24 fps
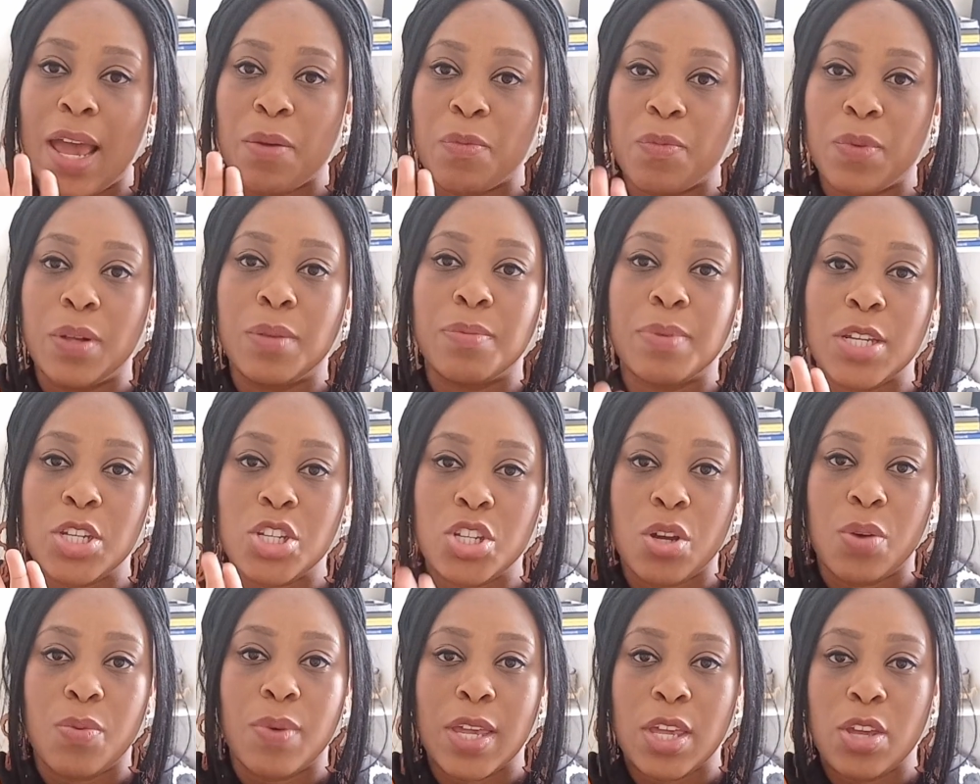I will be
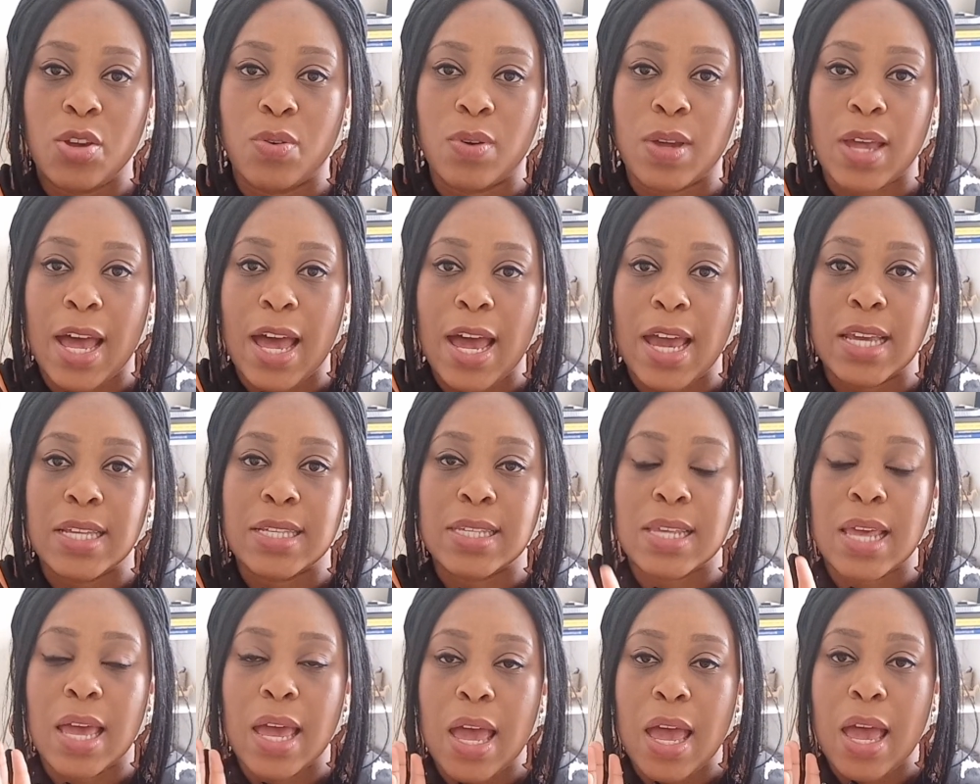showing you
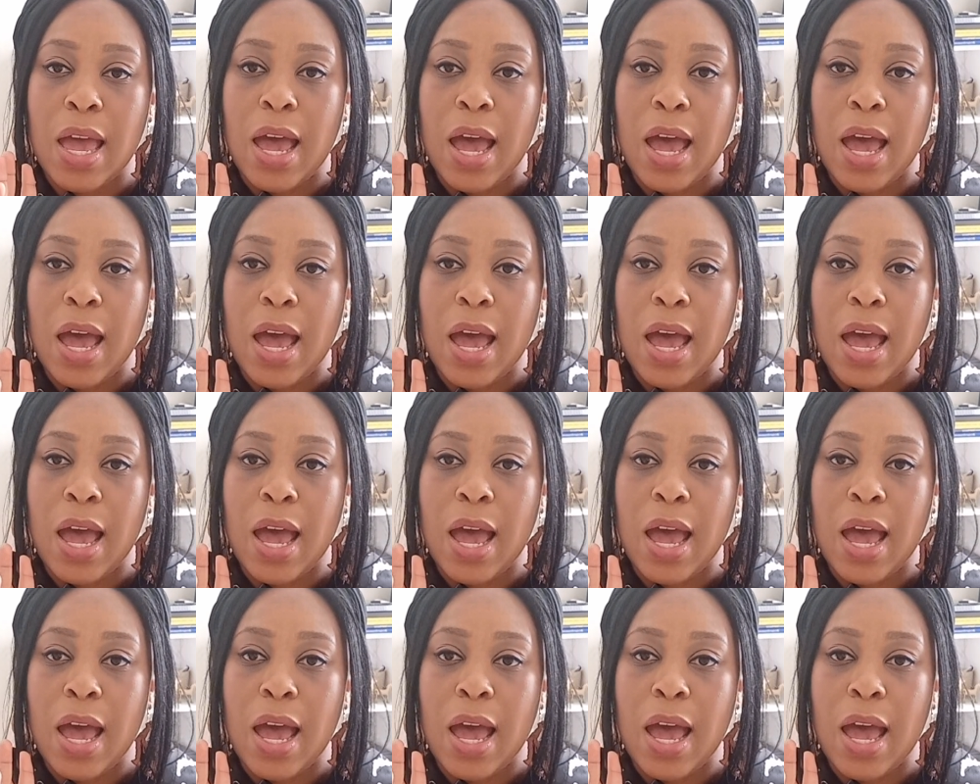guys